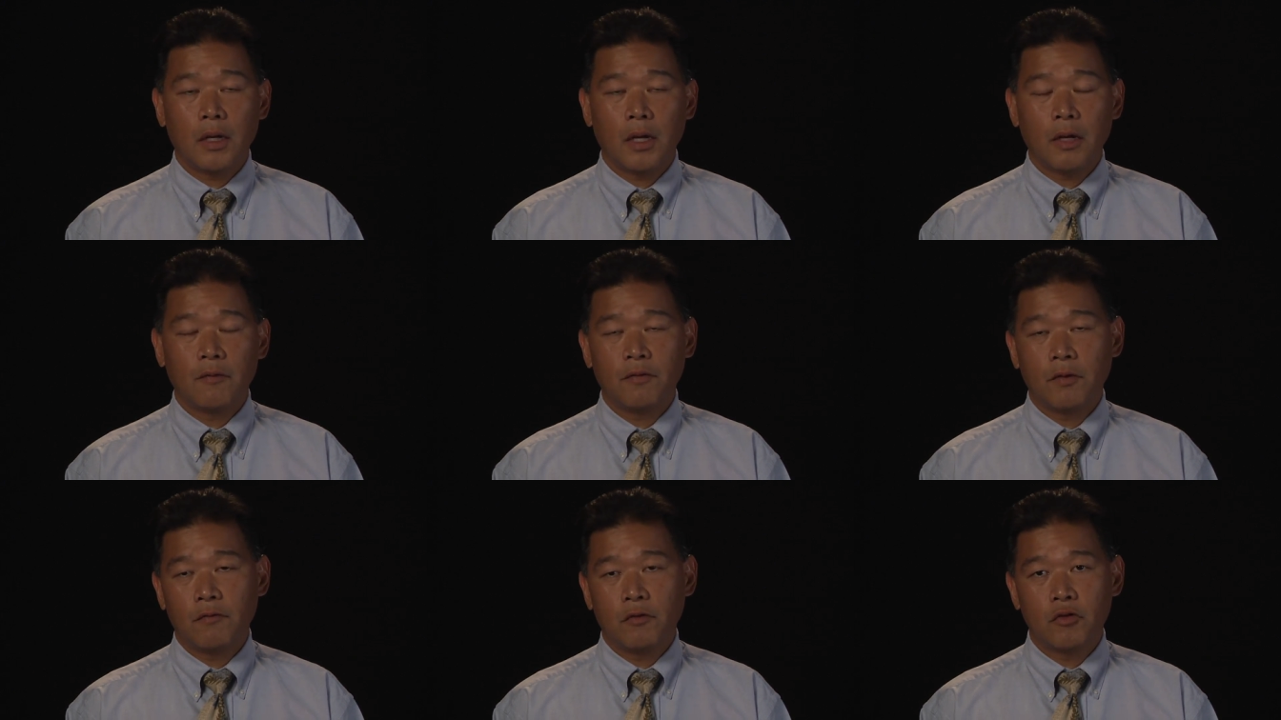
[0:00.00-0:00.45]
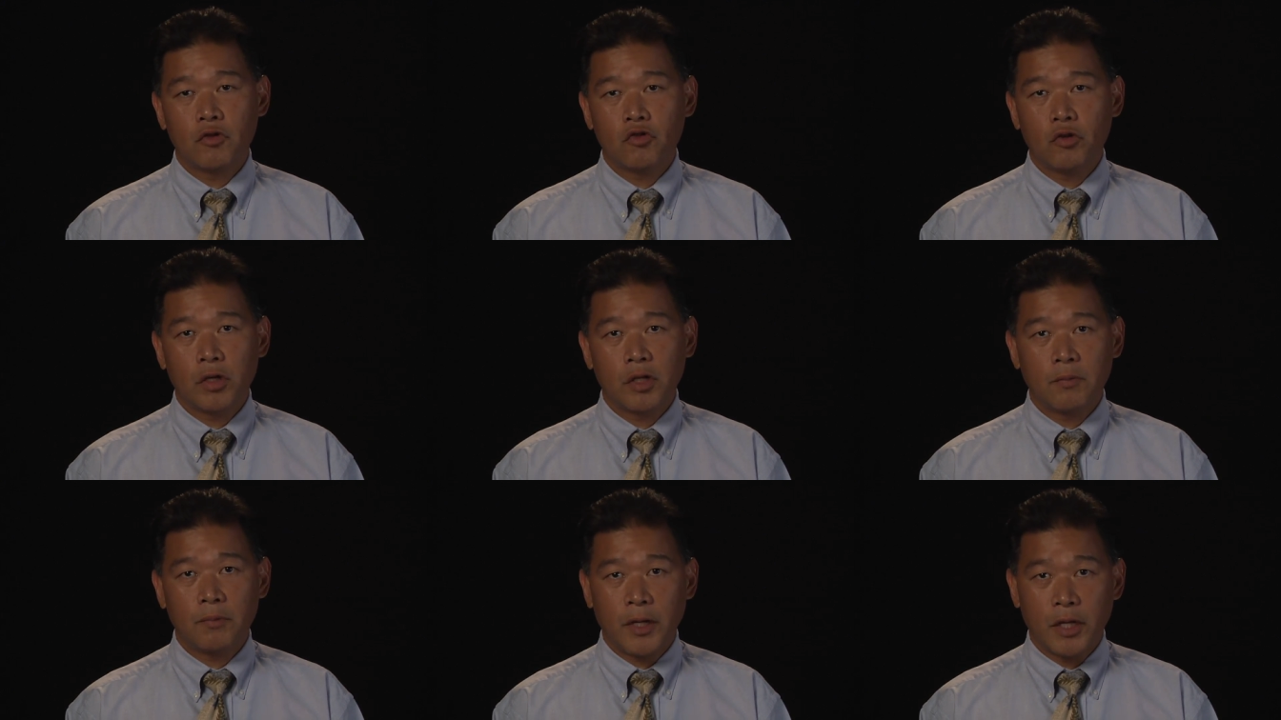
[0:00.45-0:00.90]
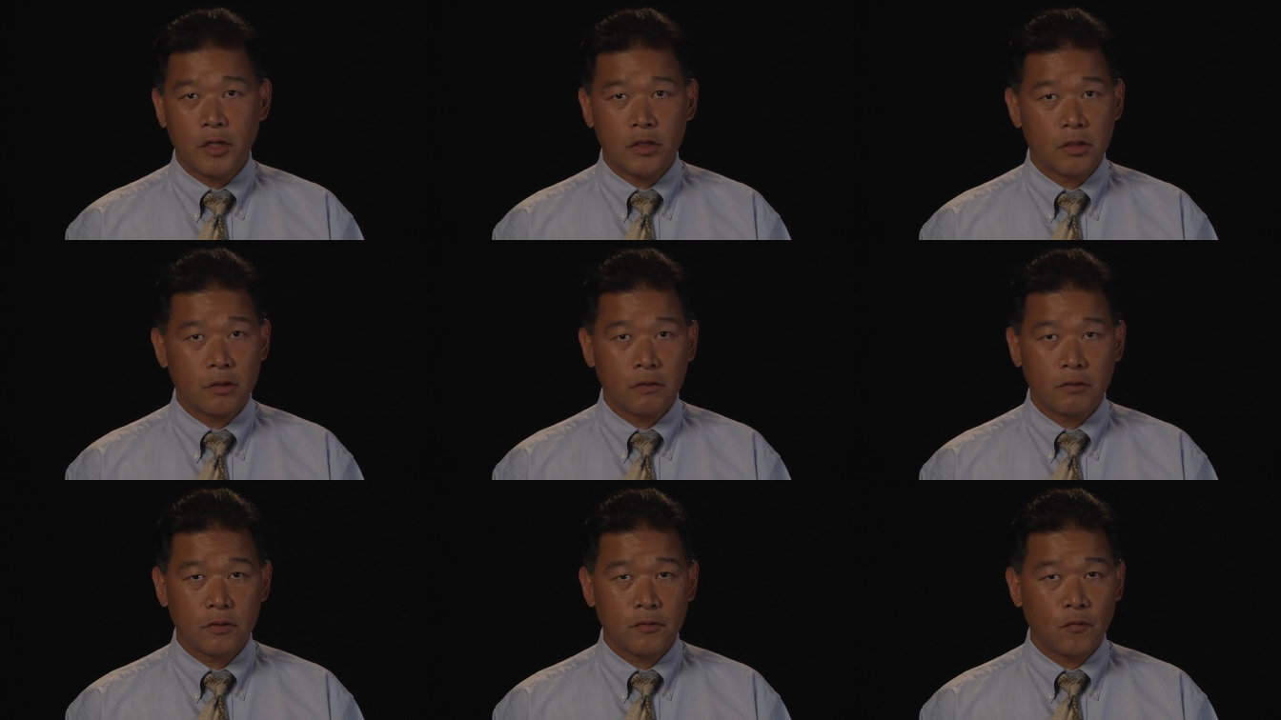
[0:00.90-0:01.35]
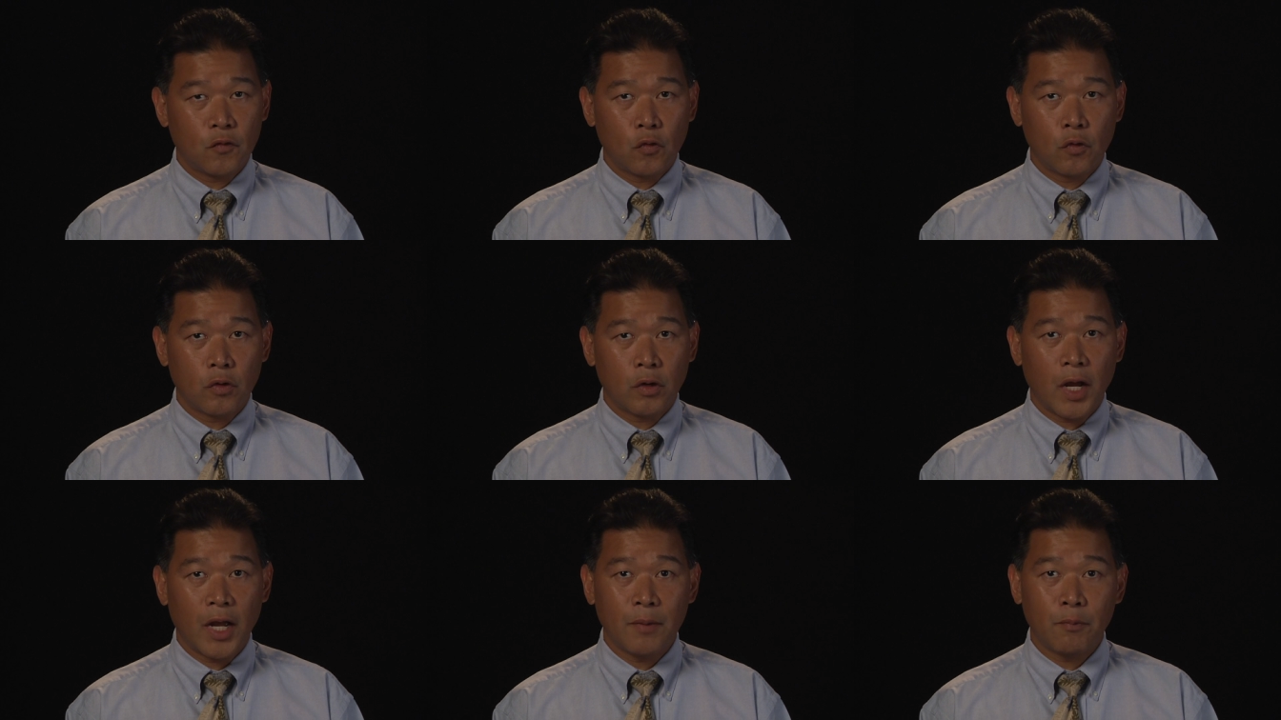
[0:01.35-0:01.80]
I've even treated patients
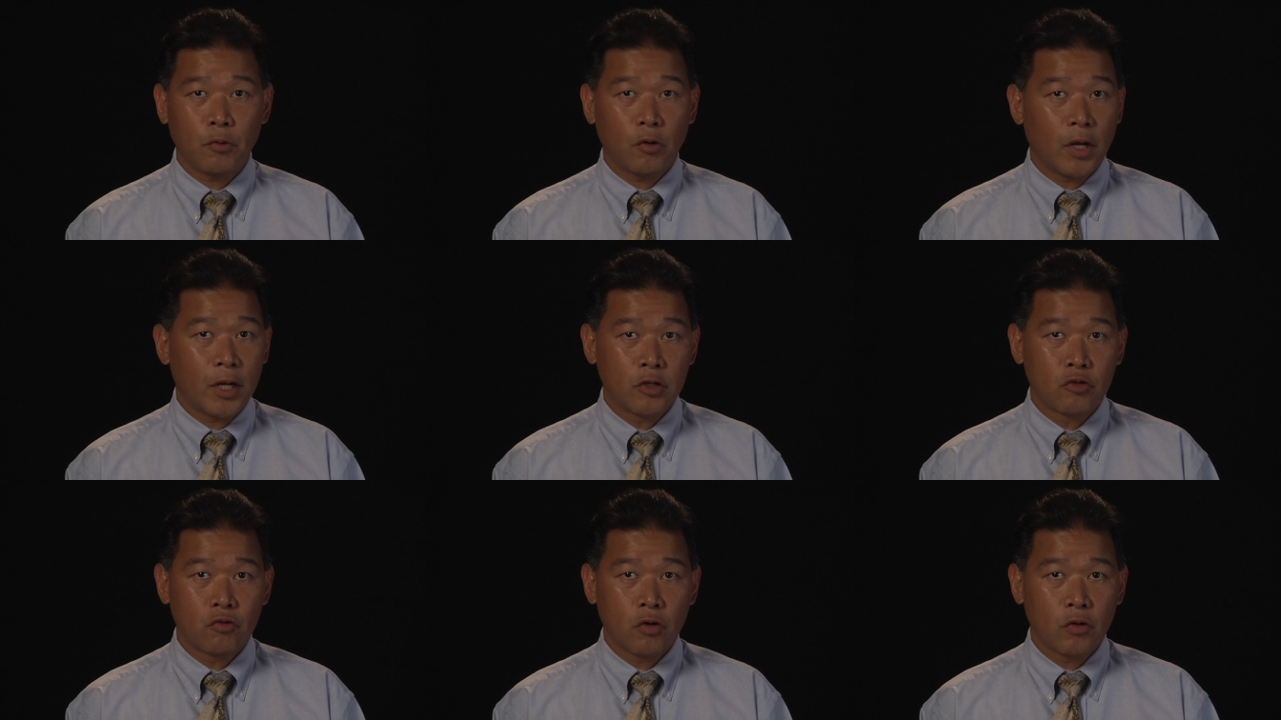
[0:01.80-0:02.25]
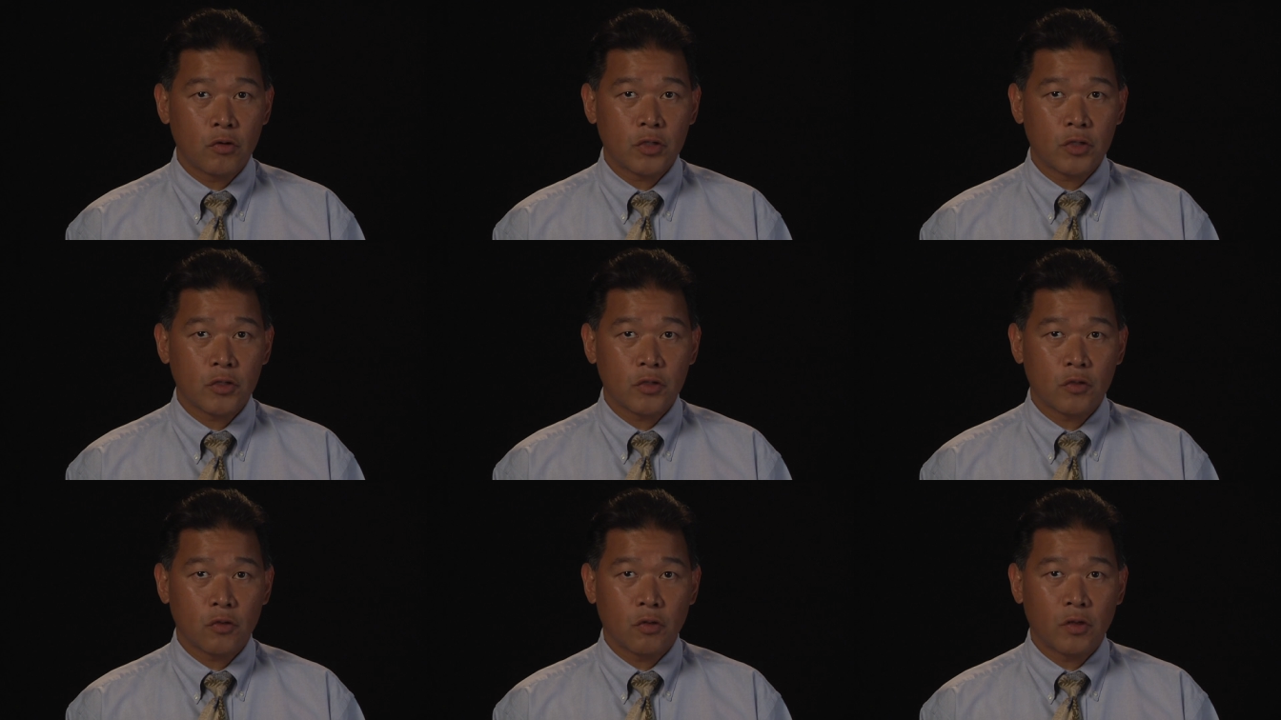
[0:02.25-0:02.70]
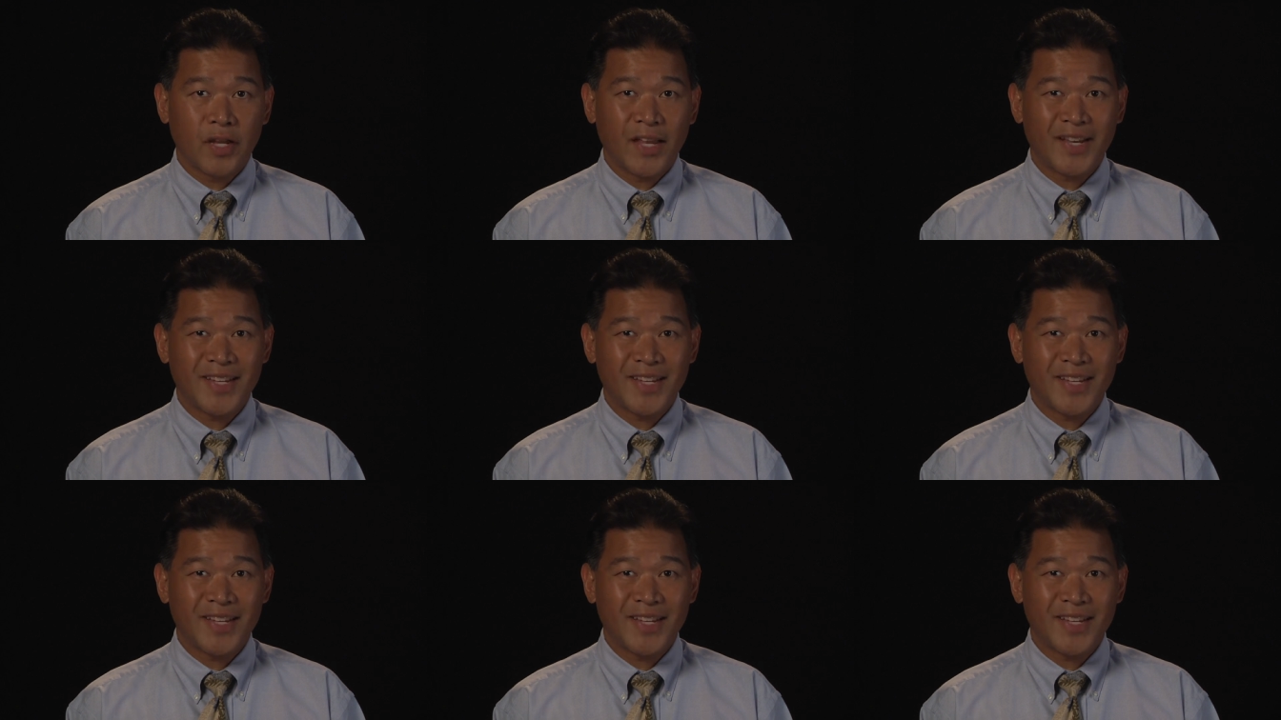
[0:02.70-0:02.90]
for hyperhidrosis or